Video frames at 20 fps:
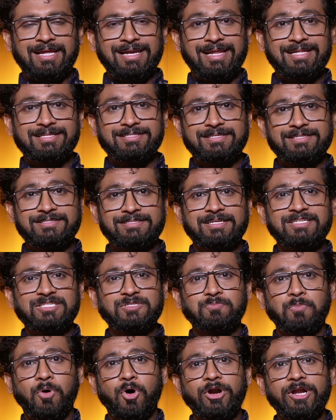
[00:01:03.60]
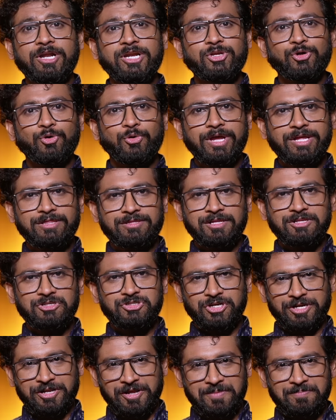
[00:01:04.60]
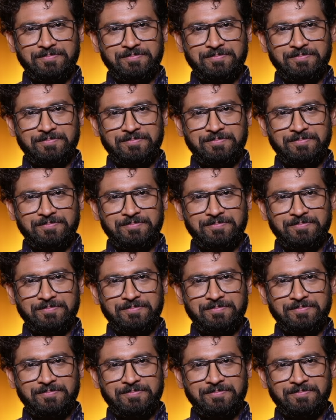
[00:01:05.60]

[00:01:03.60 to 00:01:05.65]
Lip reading: Let's discuss modern yogic Dinacharya.